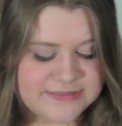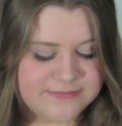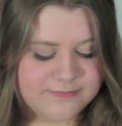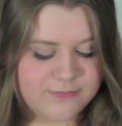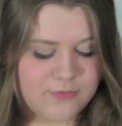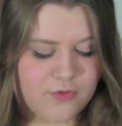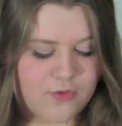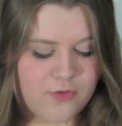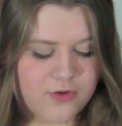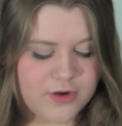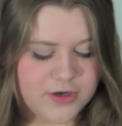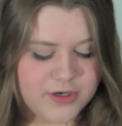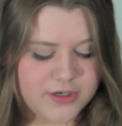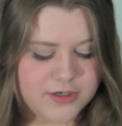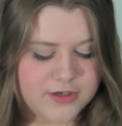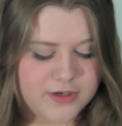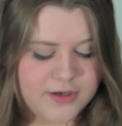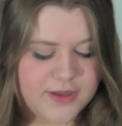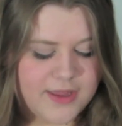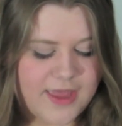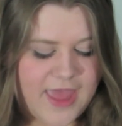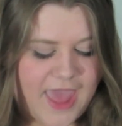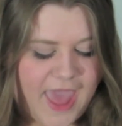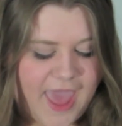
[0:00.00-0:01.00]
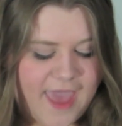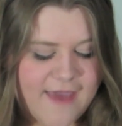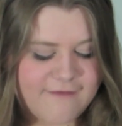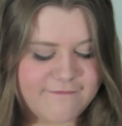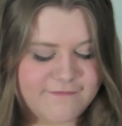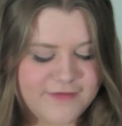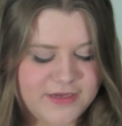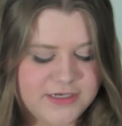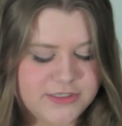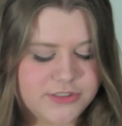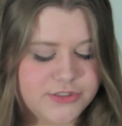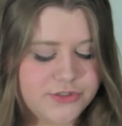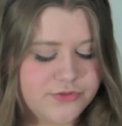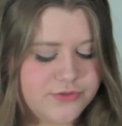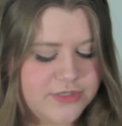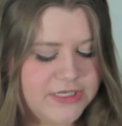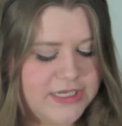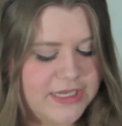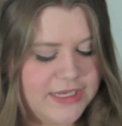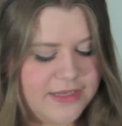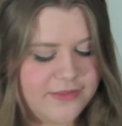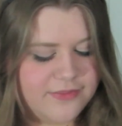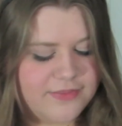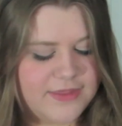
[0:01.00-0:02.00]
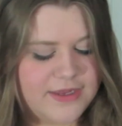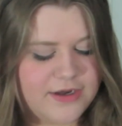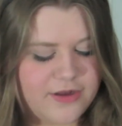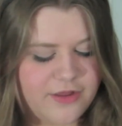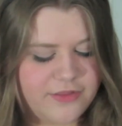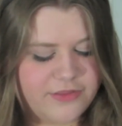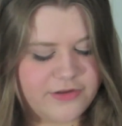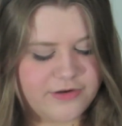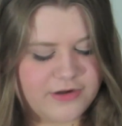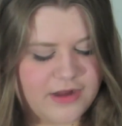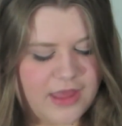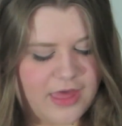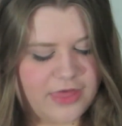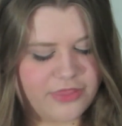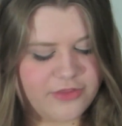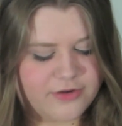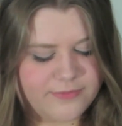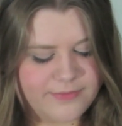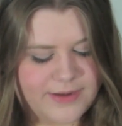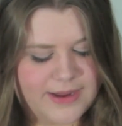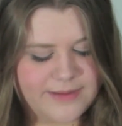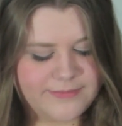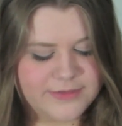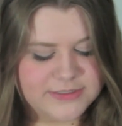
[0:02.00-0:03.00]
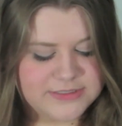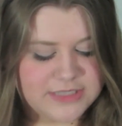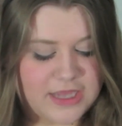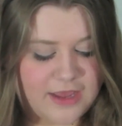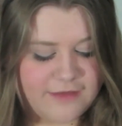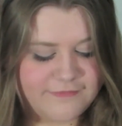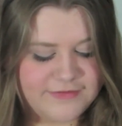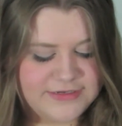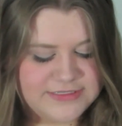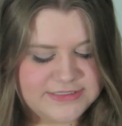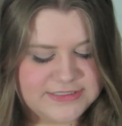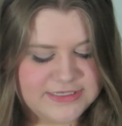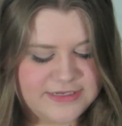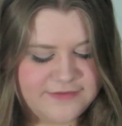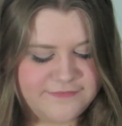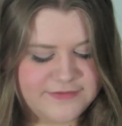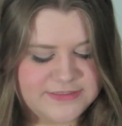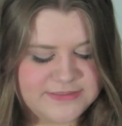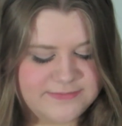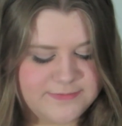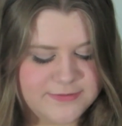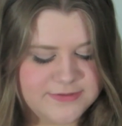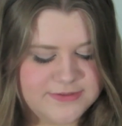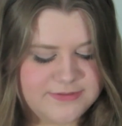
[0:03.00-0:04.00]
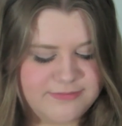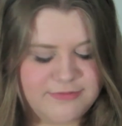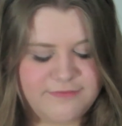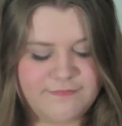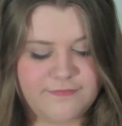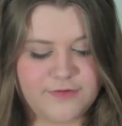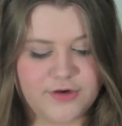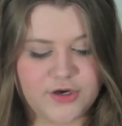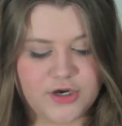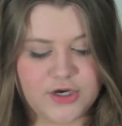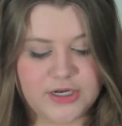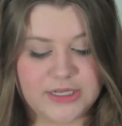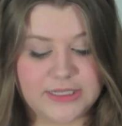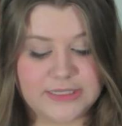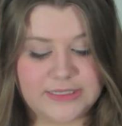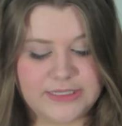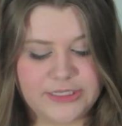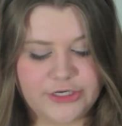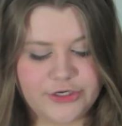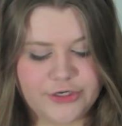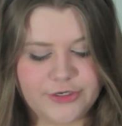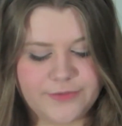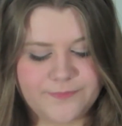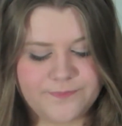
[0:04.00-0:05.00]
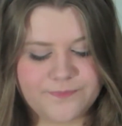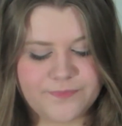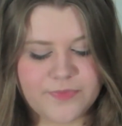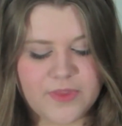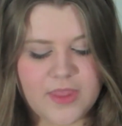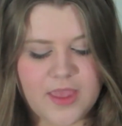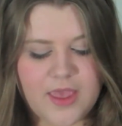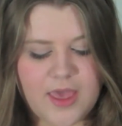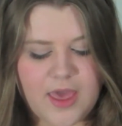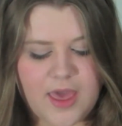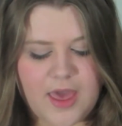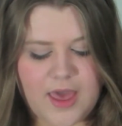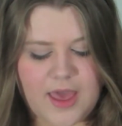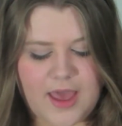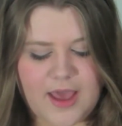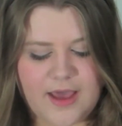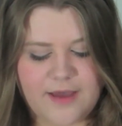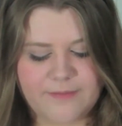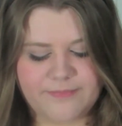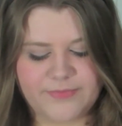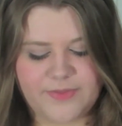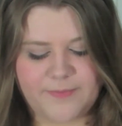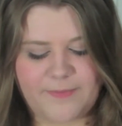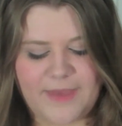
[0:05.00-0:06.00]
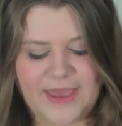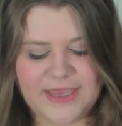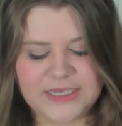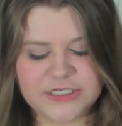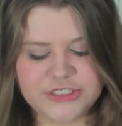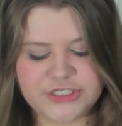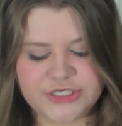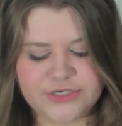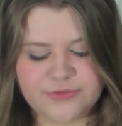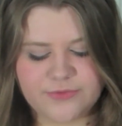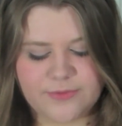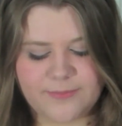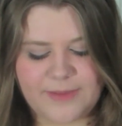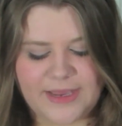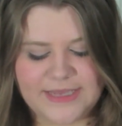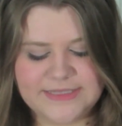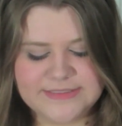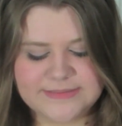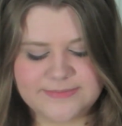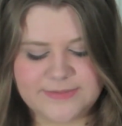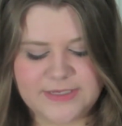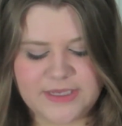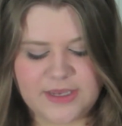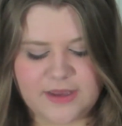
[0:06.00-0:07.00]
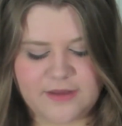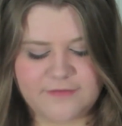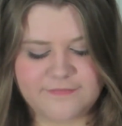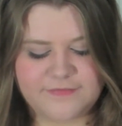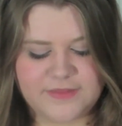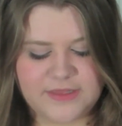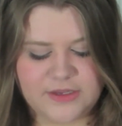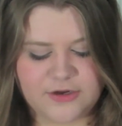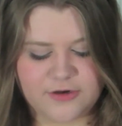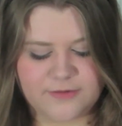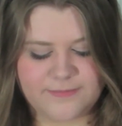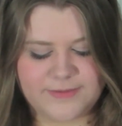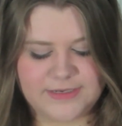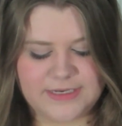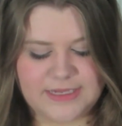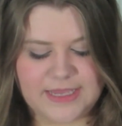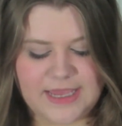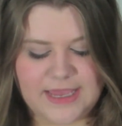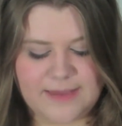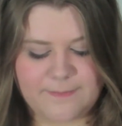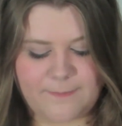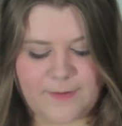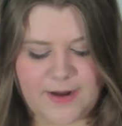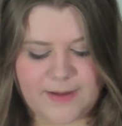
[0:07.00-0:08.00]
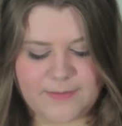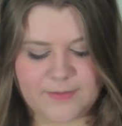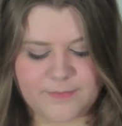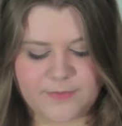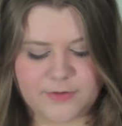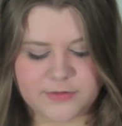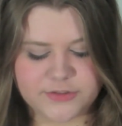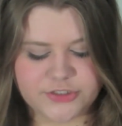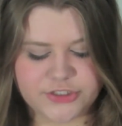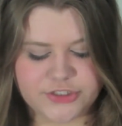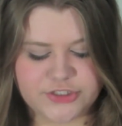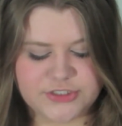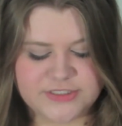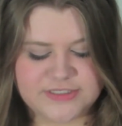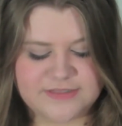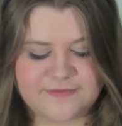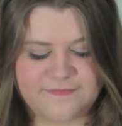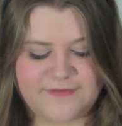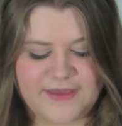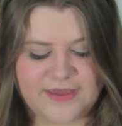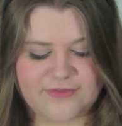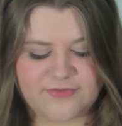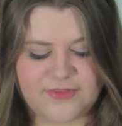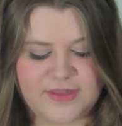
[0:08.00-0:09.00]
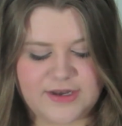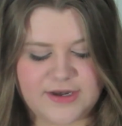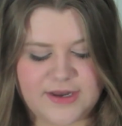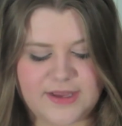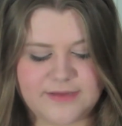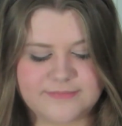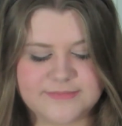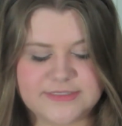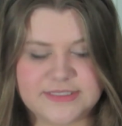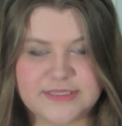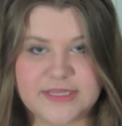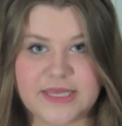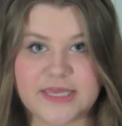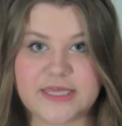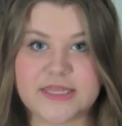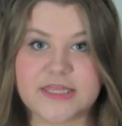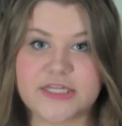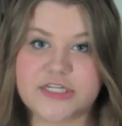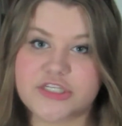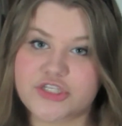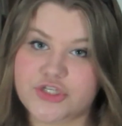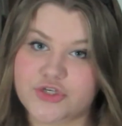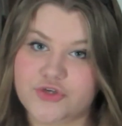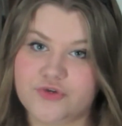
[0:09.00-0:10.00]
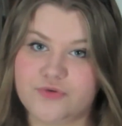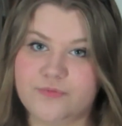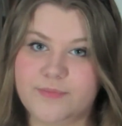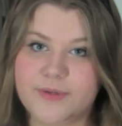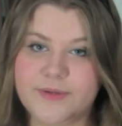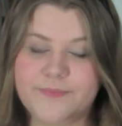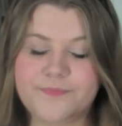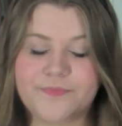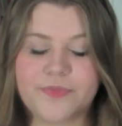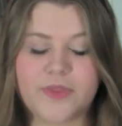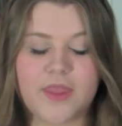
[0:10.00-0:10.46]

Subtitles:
more heavy duty than all their other primers, obviously, if it's supposed to be for glitter. The packaging reminds me of the Urban Decay Primer Potion, just the fact that it comes in like the tube.